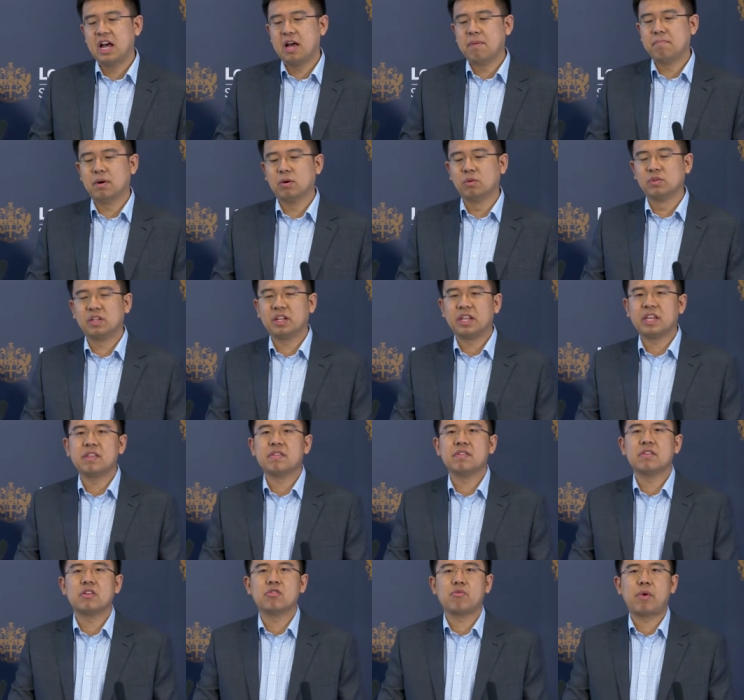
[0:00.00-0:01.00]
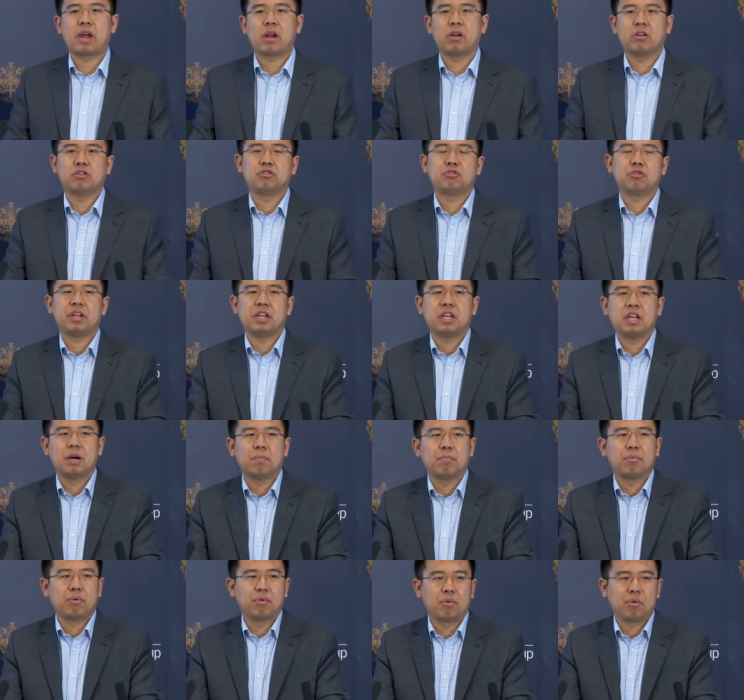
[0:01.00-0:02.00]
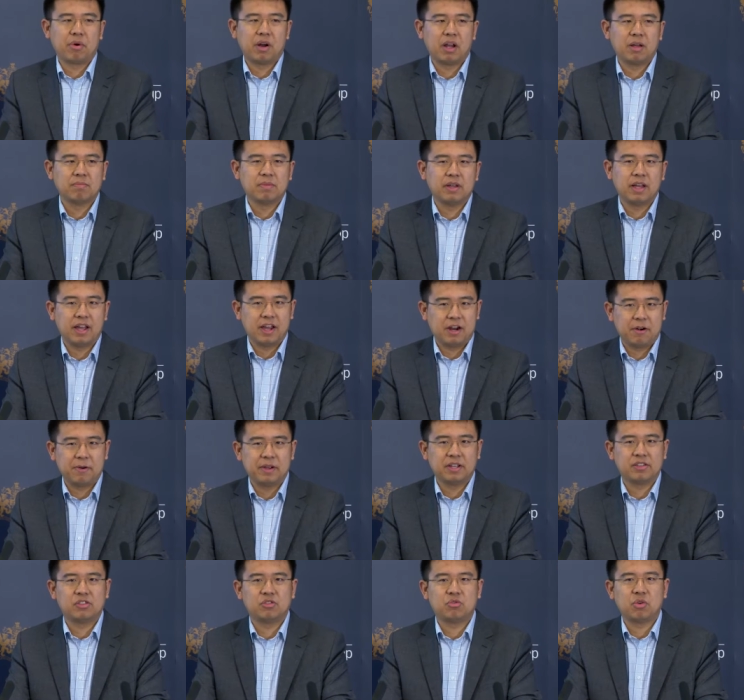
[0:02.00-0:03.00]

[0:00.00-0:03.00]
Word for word: mostly in the regulatory uh, program areas,